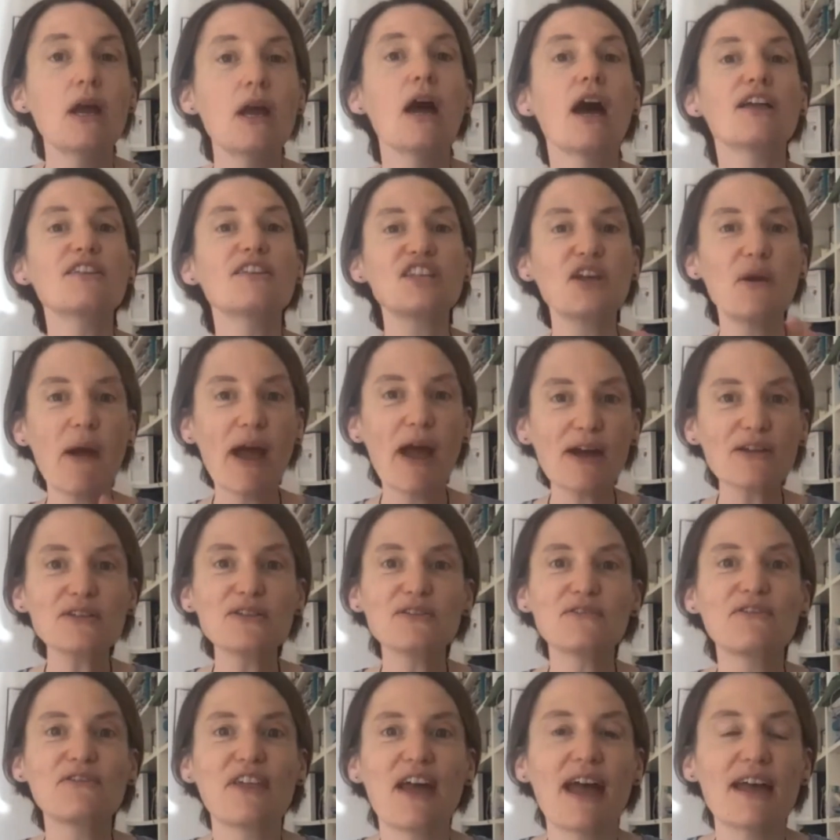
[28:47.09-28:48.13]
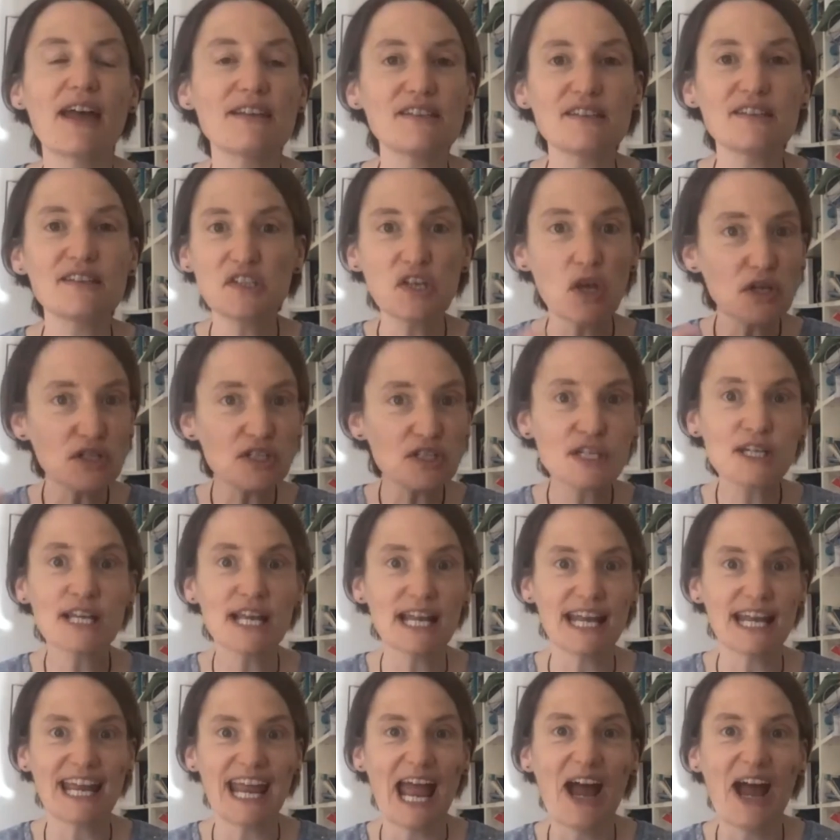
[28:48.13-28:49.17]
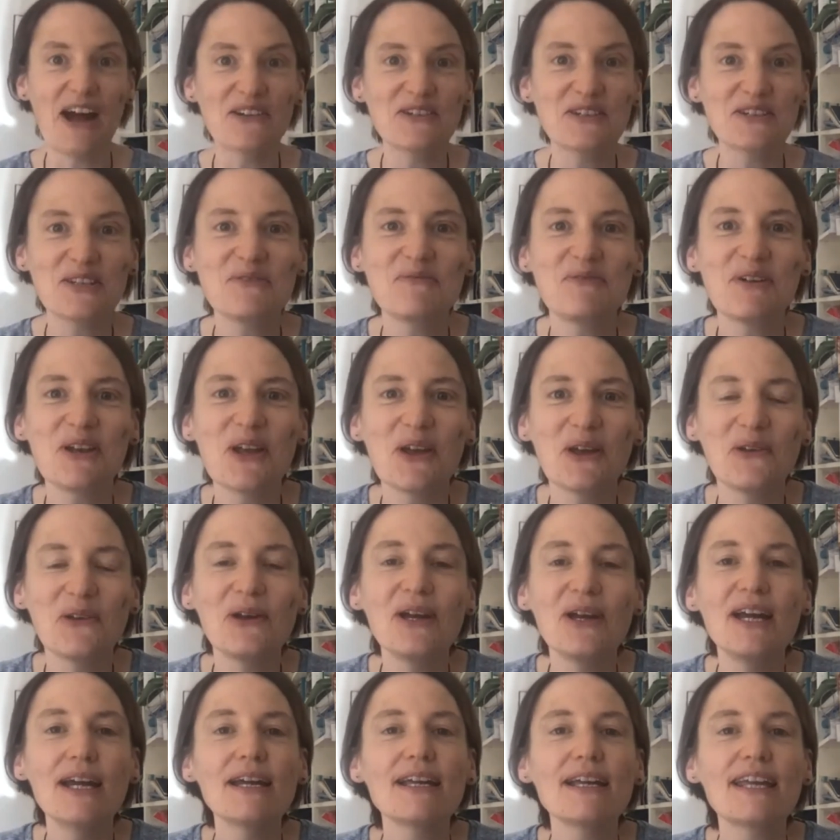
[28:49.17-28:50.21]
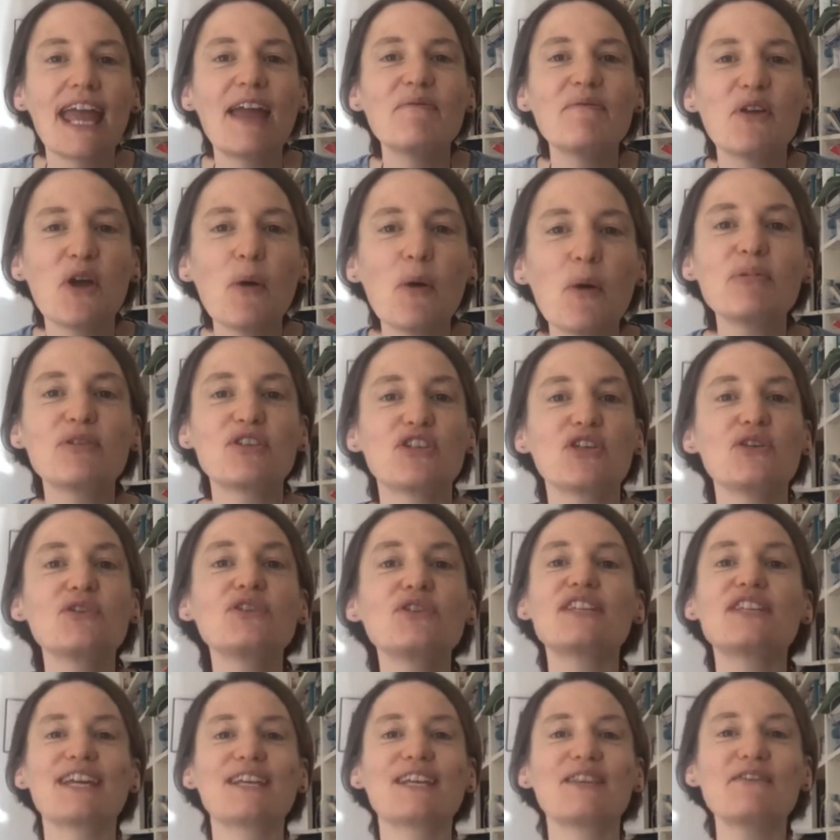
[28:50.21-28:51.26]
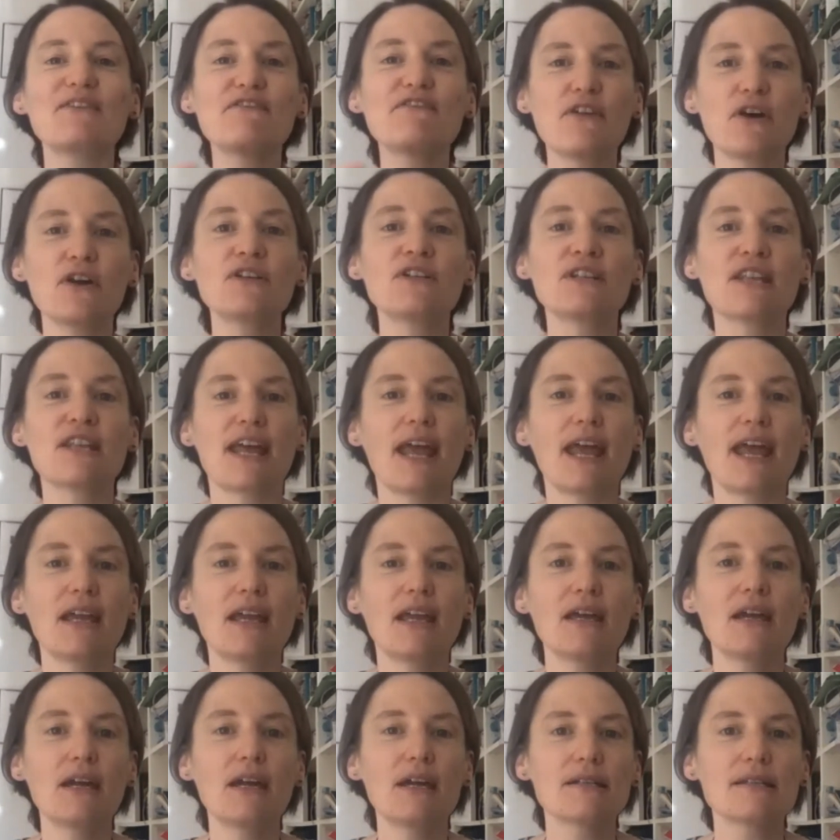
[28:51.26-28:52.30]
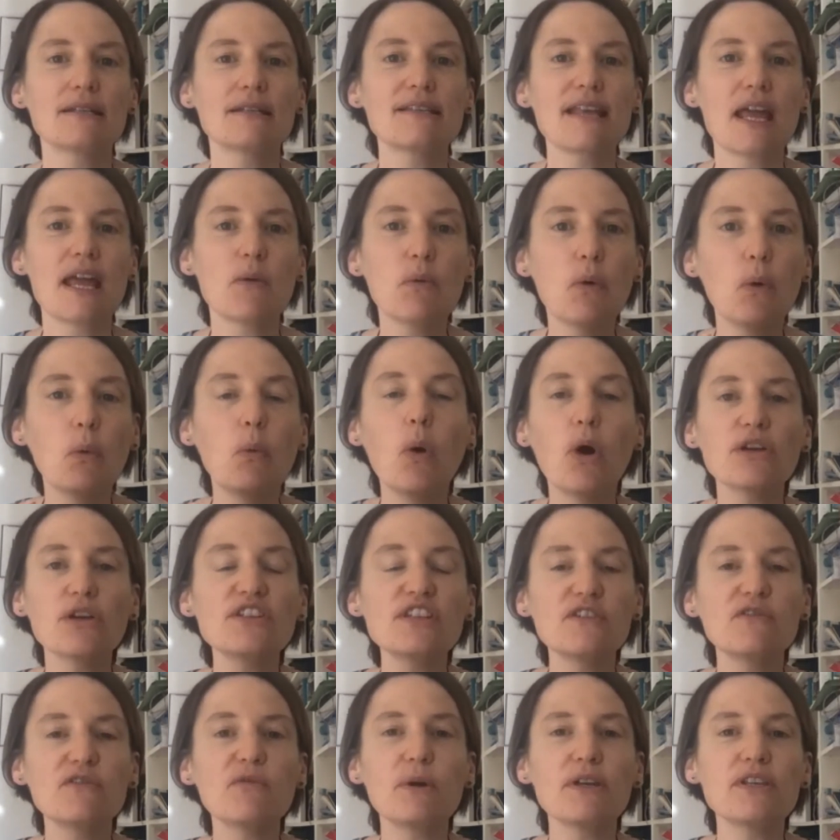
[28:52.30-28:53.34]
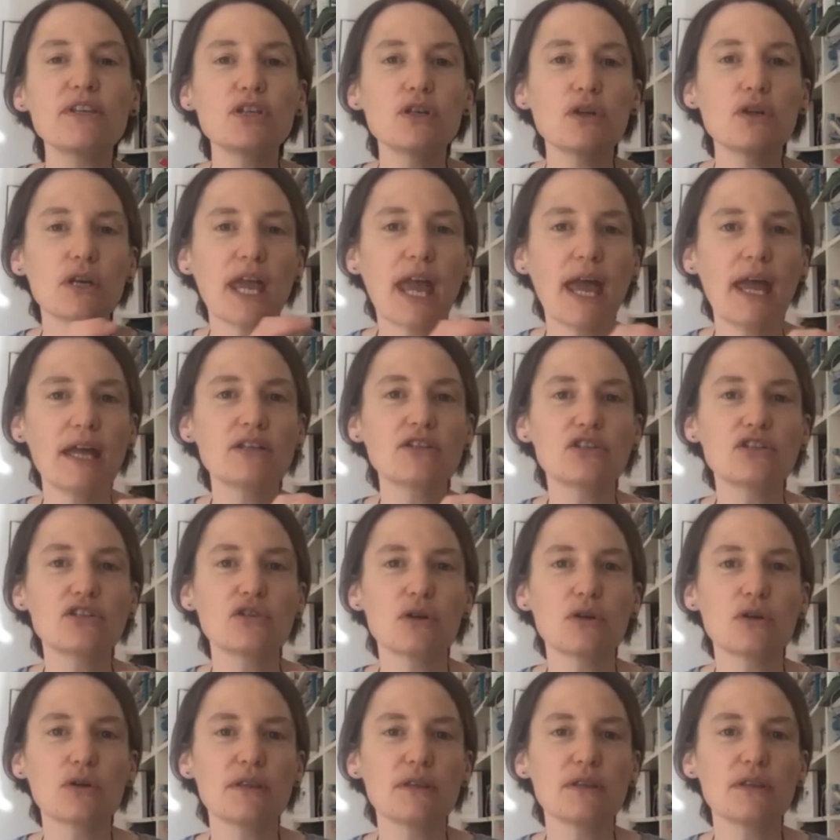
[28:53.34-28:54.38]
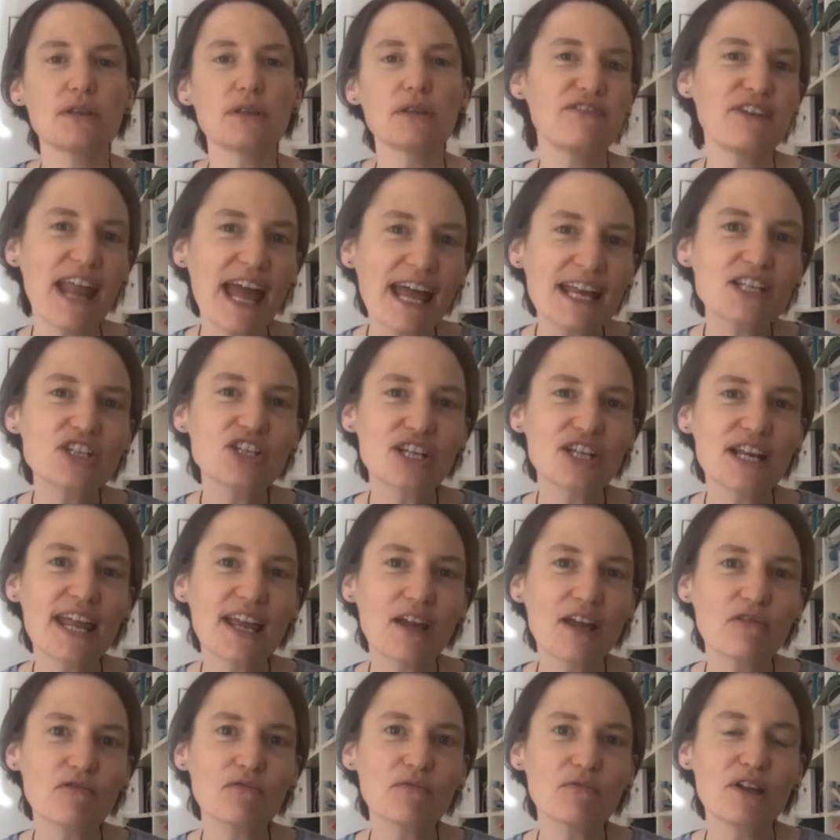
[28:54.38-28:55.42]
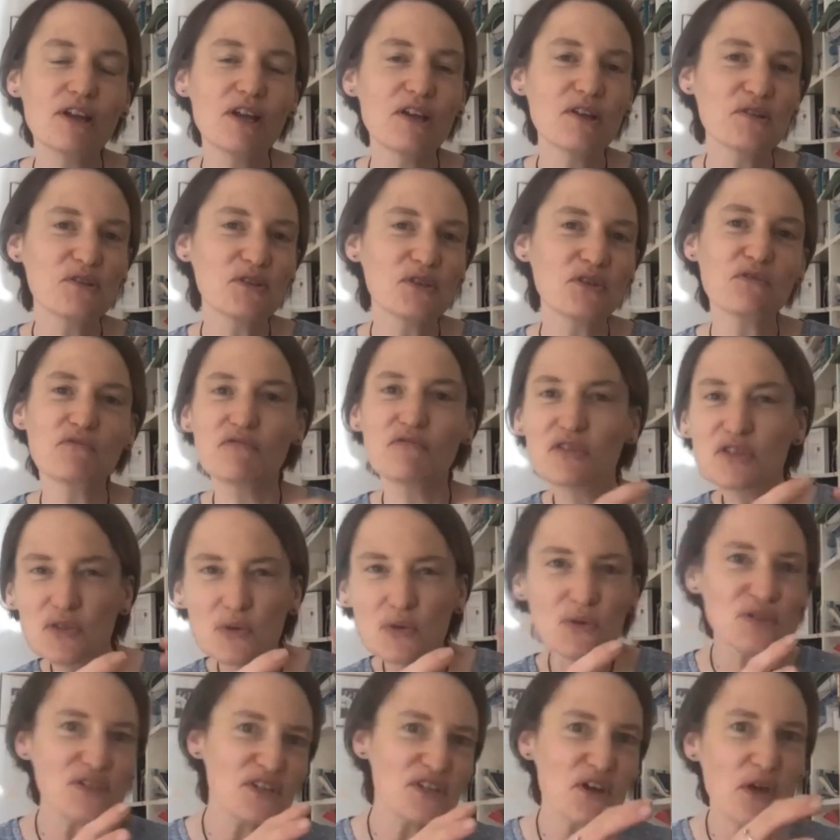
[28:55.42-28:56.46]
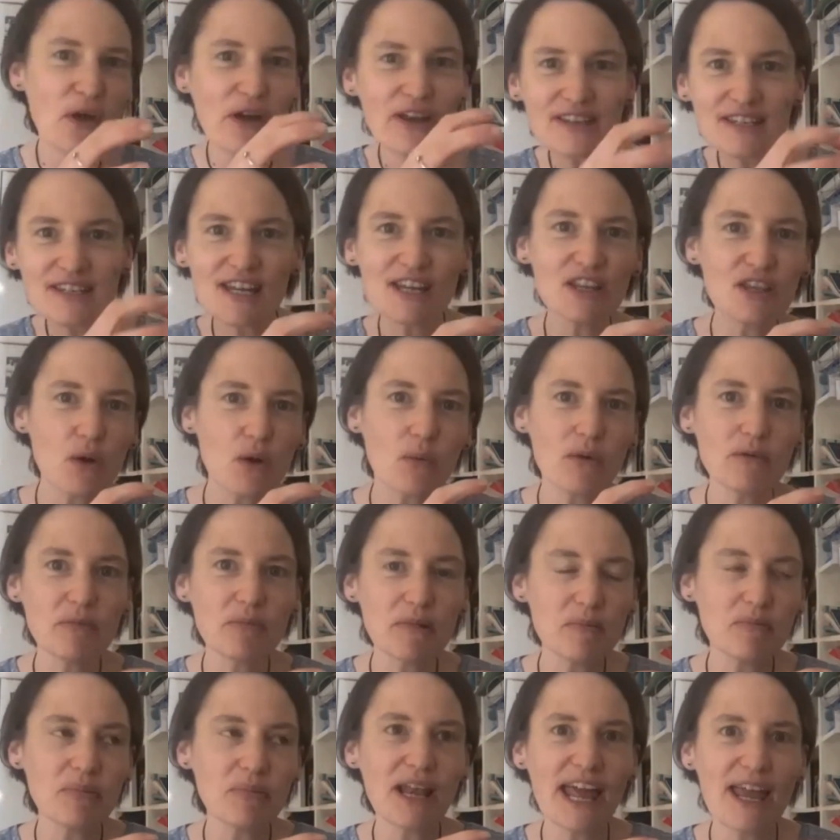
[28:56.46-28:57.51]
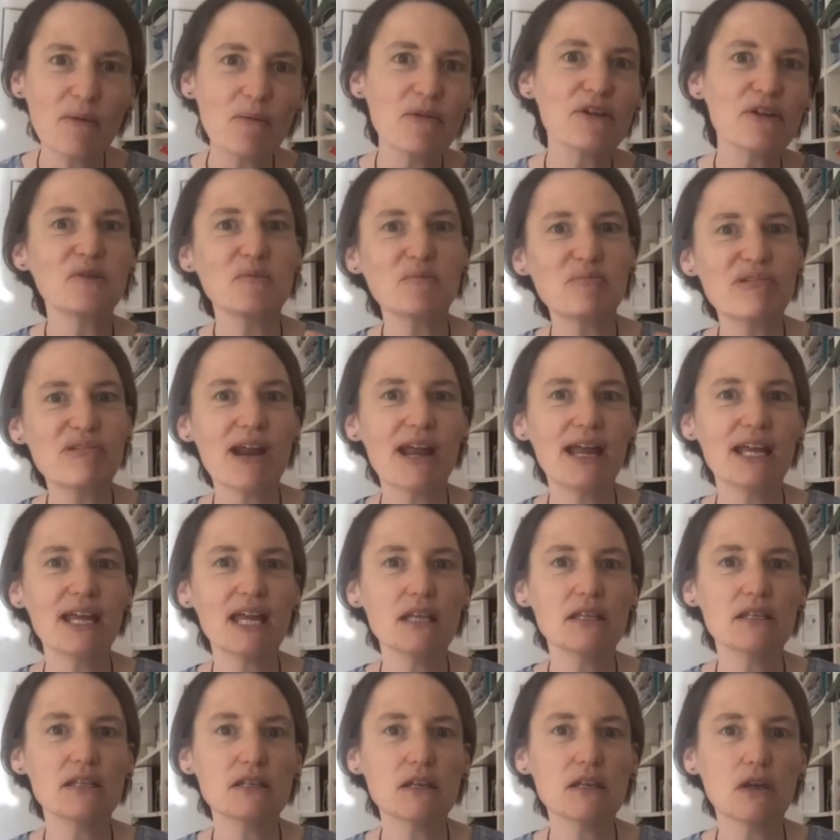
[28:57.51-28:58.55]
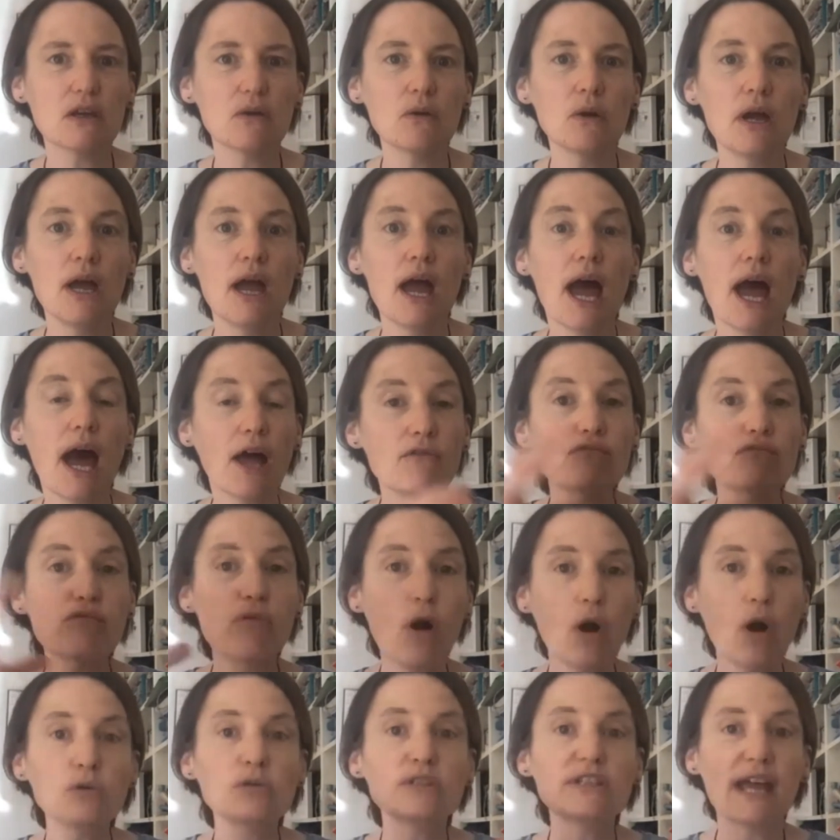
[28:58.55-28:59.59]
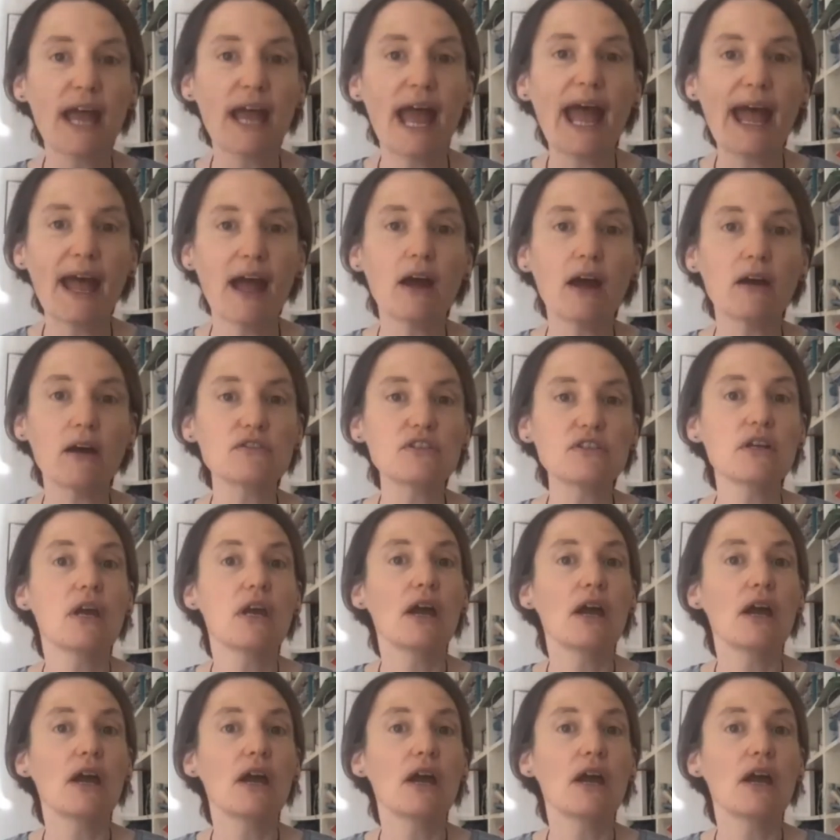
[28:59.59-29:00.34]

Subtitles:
And so out of that, suddenly, out of the blue, came the opportunity and the funding to say, well, what if we took Headstrong, this fledgling sort of resource and idea that we've been playing with and praying into, and rolled it out